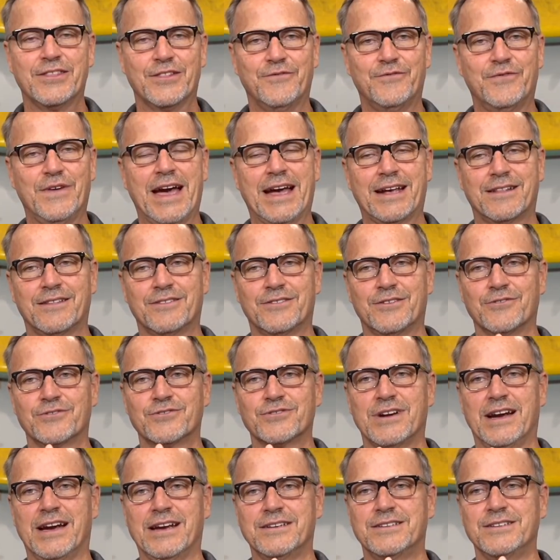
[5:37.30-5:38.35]
the fact that they're
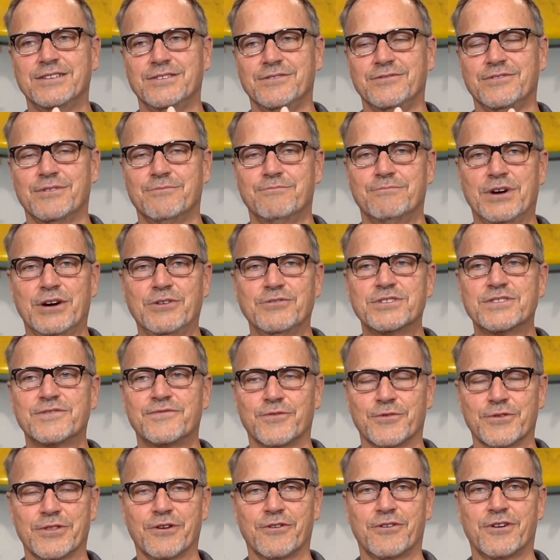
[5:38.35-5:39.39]
trying to do the most
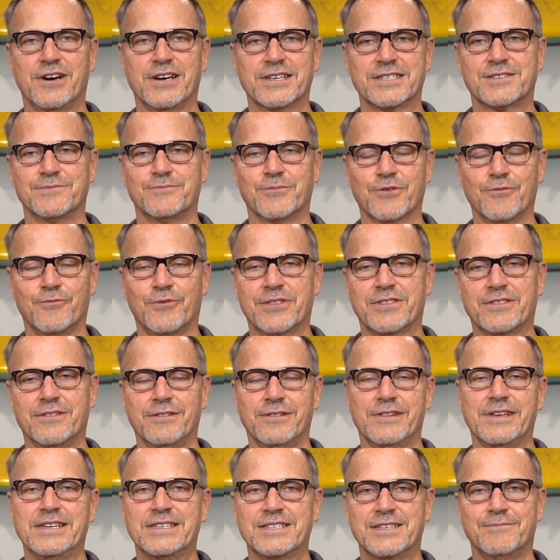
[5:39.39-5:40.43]
for their customer with the
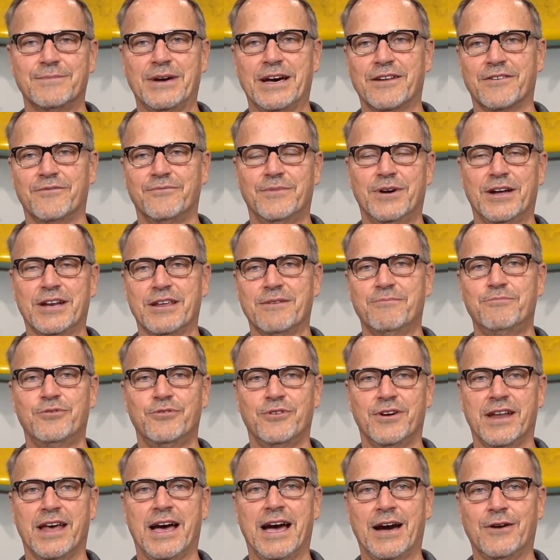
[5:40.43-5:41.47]
least amount of money
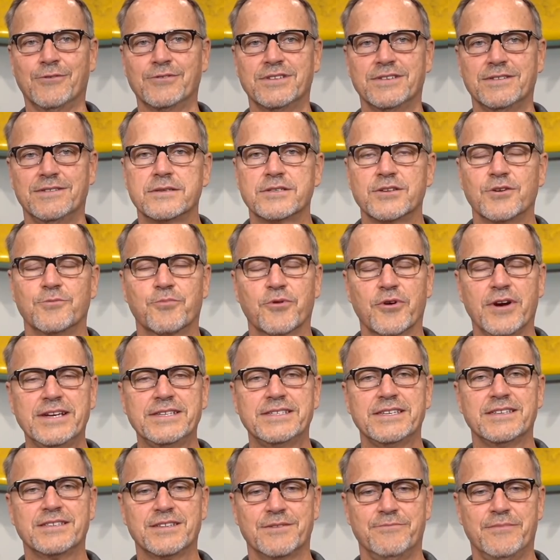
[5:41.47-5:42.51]
put out. So
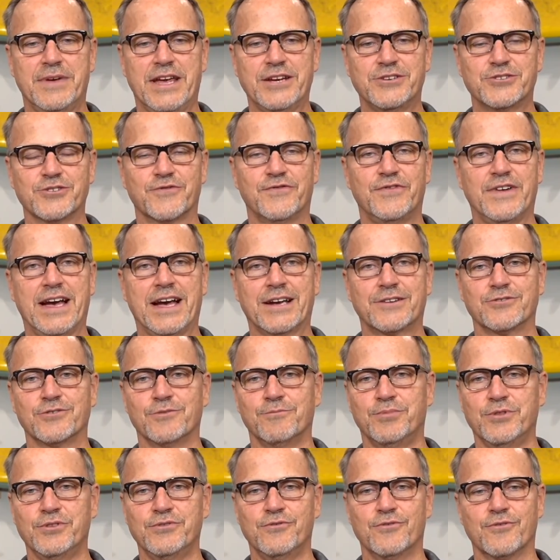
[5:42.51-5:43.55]
price is a major factor.
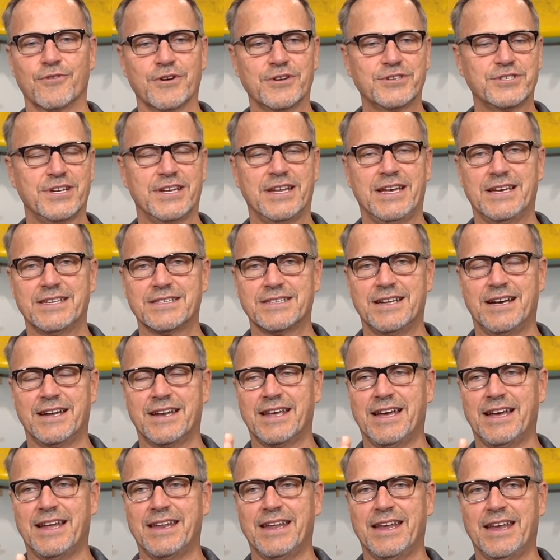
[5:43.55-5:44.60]
Blue Origin has not
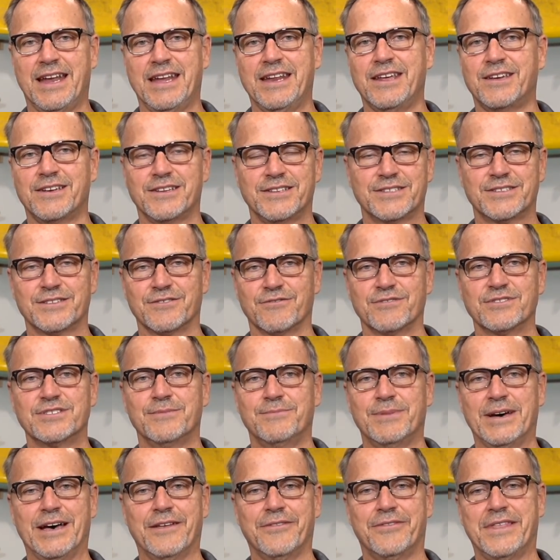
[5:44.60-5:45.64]
had any concerns
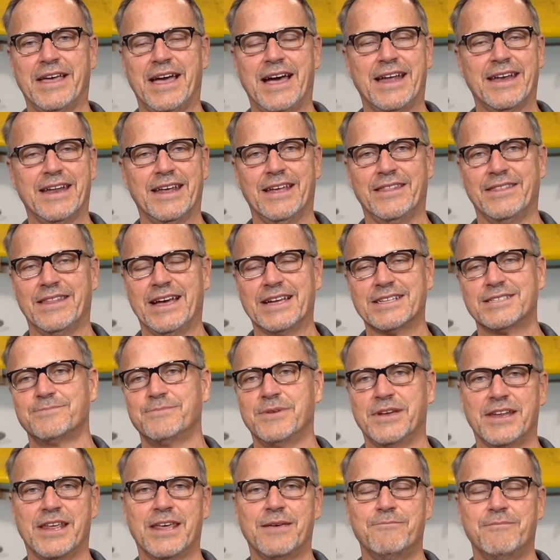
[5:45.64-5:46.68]
about that, and that's
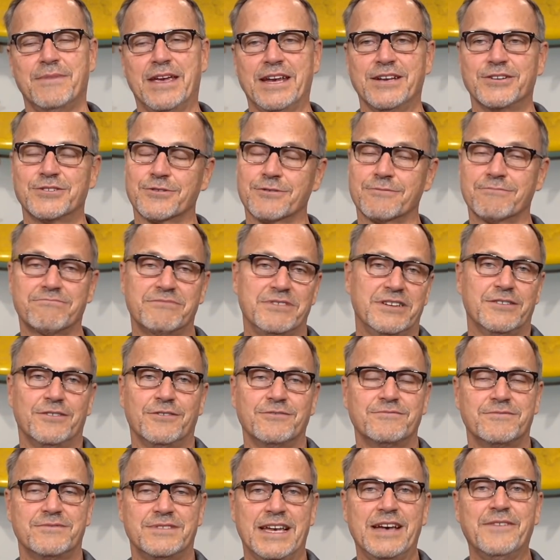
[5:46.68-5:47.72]
been a major, you
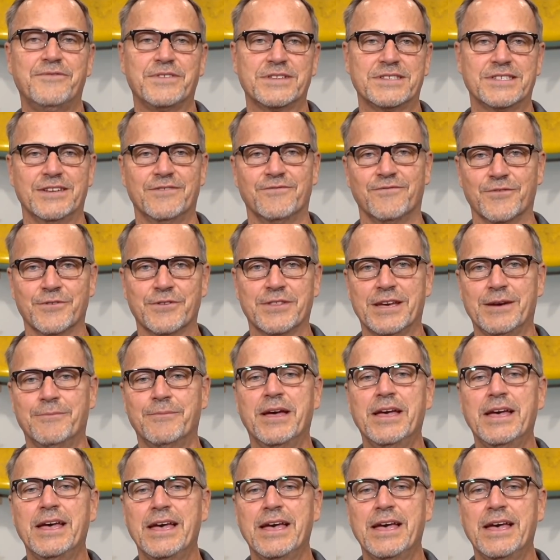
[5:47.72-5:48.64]
know, deficit for them.